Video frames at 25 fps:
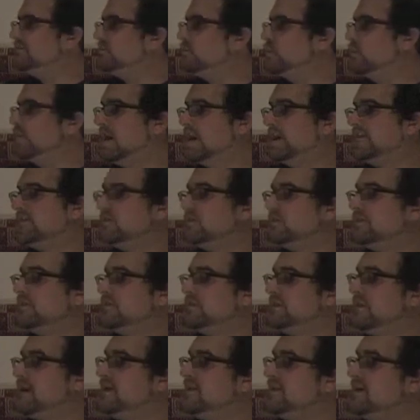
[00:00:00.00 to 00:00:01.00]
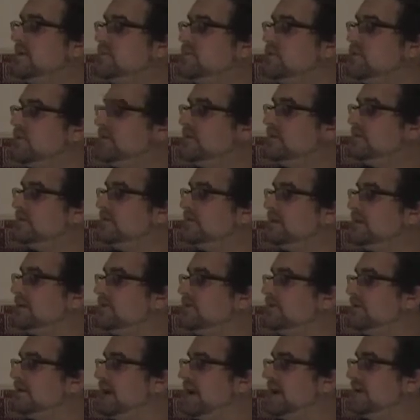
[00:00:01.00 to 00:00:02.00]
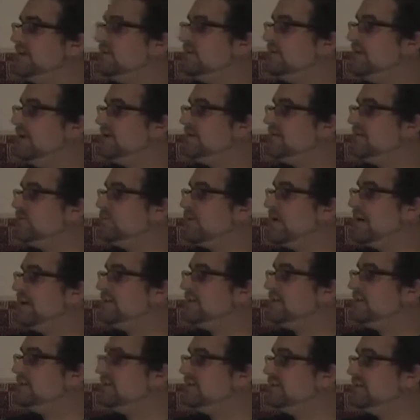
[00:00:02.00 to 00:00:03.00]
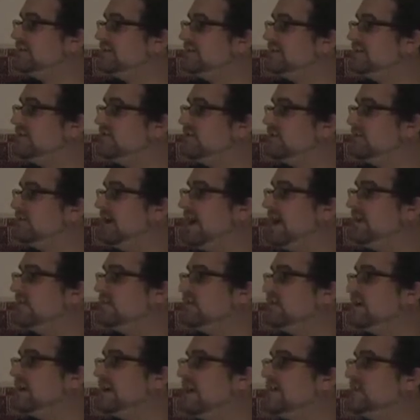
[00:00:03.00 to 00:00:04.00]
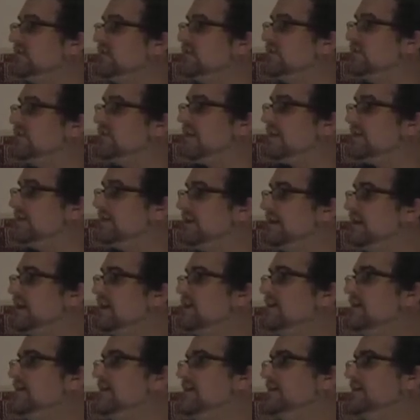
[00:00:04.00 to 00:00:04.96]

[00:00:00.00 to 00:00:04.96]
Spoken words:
Would also explain the importance of altering headspace and practicing sigil magic as you're subtly